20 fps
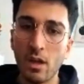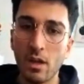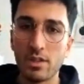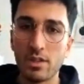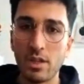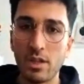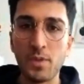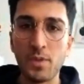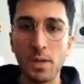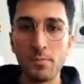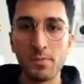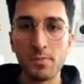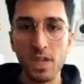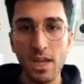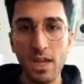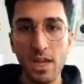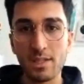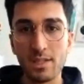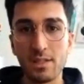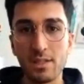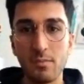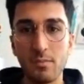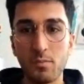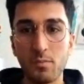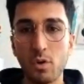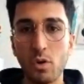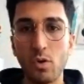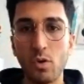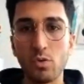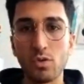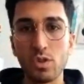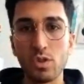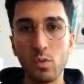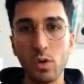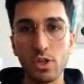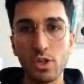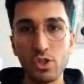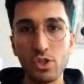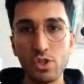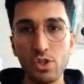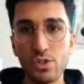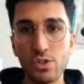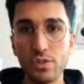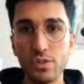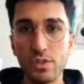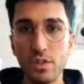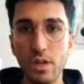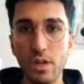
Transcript: sometimes I ask them closed questions,